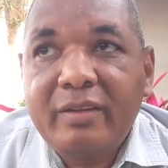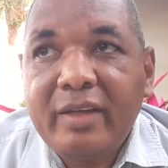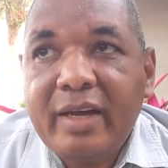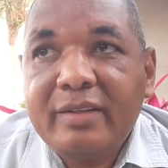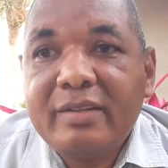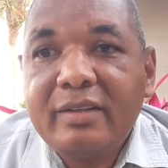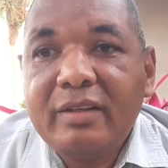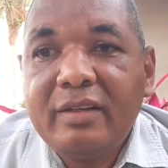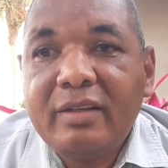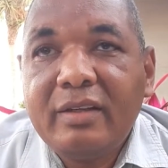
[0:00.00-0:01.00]
That
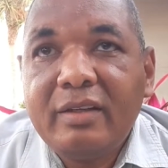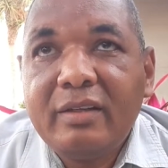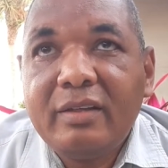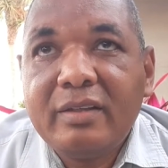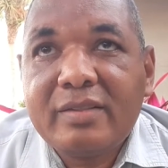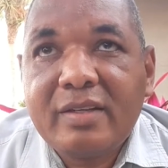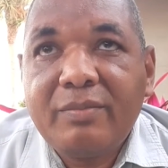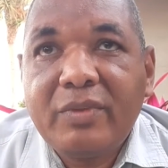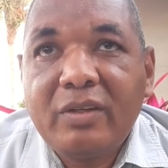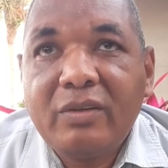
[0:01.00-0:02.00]
is
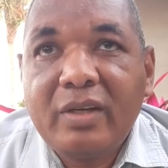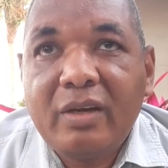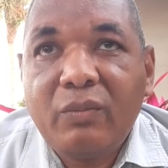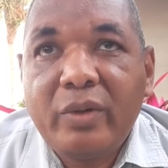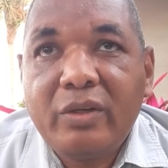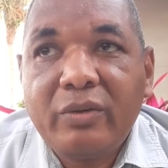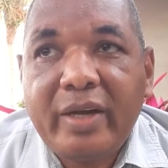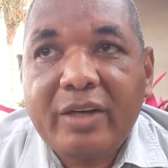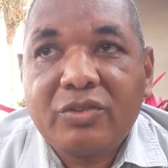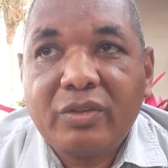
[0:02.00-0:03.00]
something you get when you're
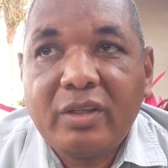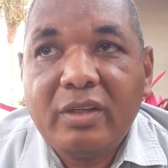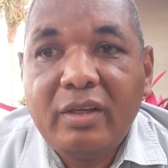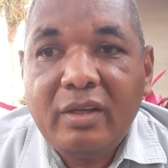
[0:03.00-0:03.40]
actually